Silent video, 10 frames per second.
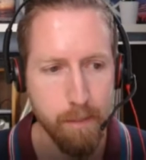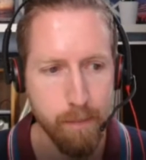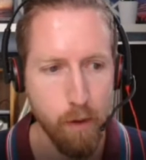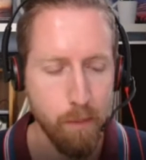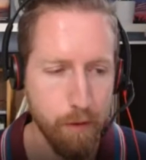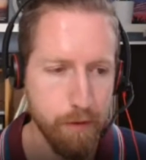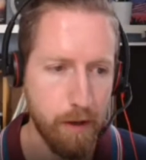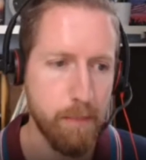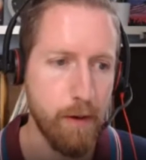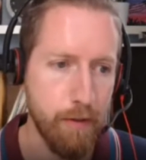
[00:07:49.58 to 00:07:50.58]
almost
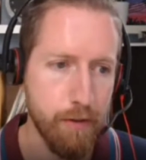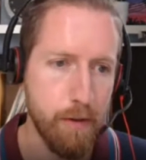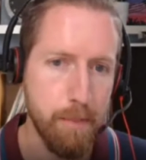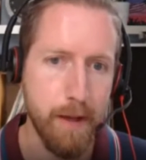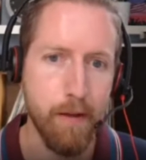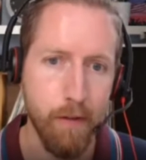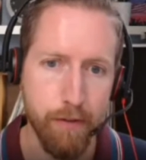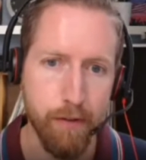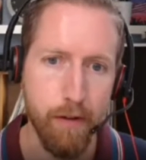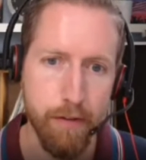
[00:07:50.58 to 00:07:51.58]
put into an appeal
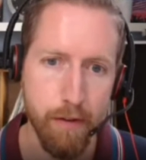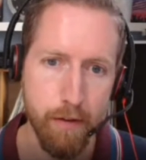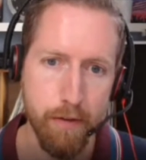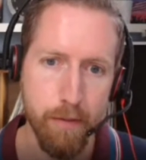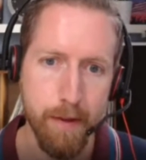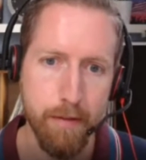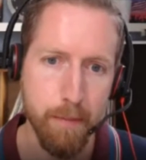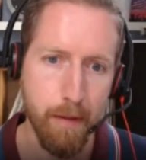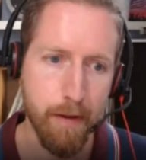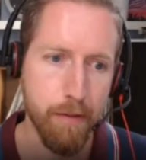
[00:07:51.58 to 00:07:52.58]
to be
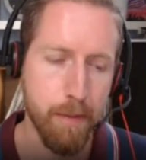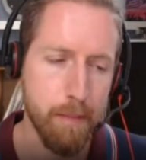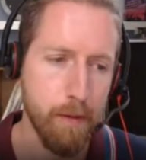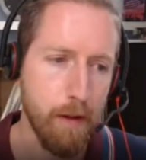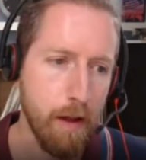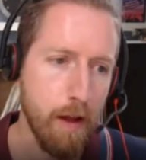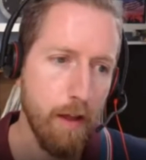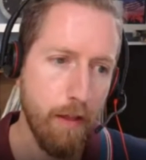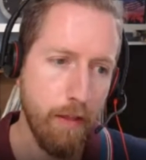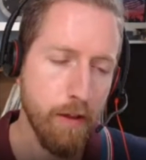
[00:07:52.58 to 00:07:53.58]
supplied to people.
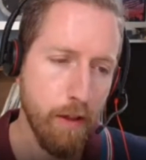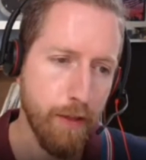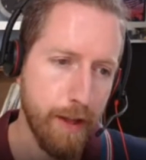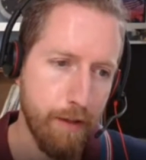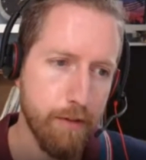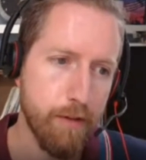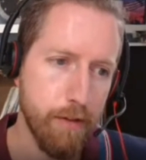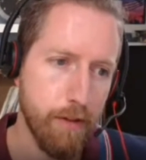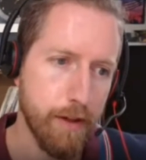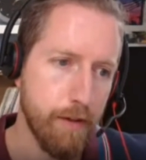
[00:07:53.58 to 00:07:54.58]
The other thing is
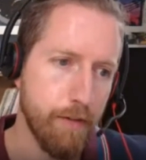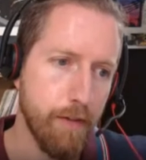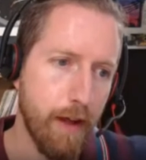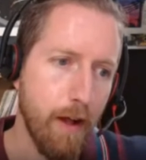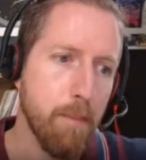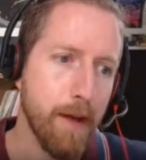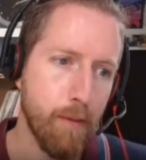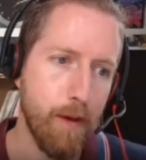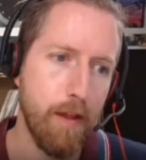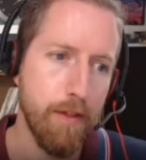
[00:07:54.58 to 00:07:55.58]
the kind of helping
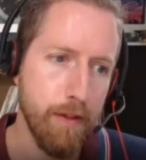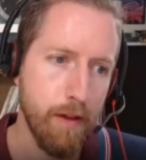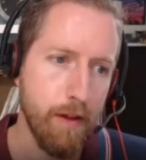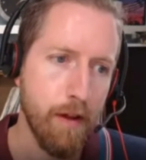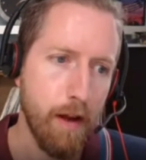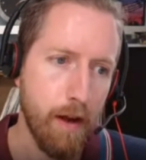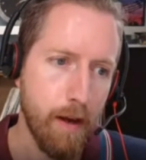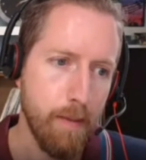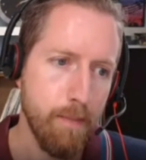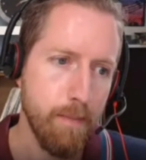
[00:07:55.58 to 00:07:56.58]
with
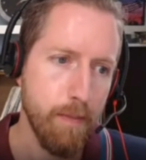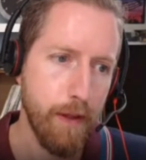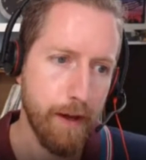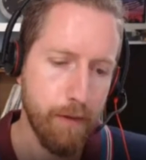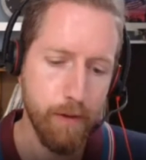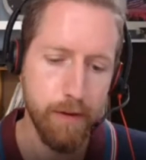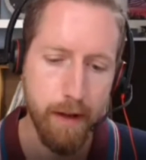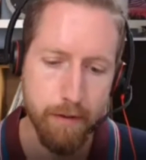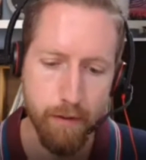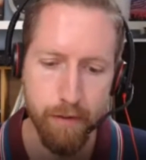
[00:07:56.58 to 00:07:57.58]
that
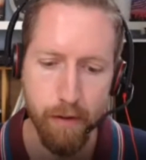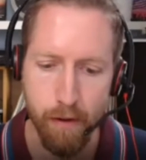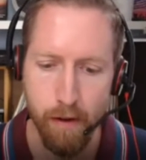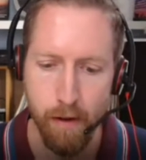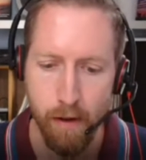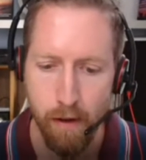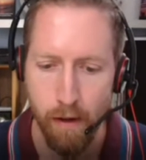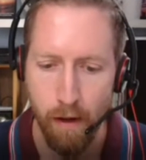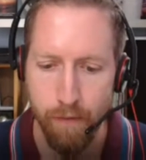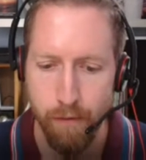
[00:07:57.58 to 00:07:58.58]
coordination. So
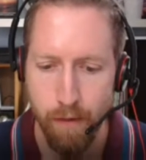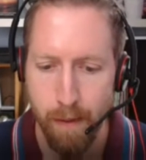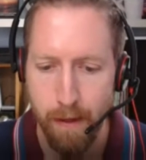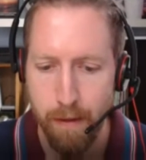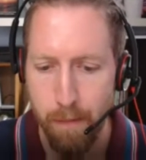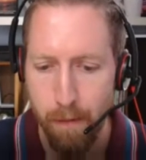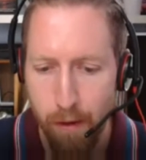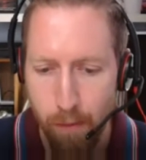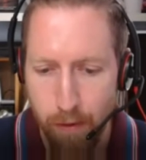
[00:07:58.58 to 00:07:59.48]
often we may deploy with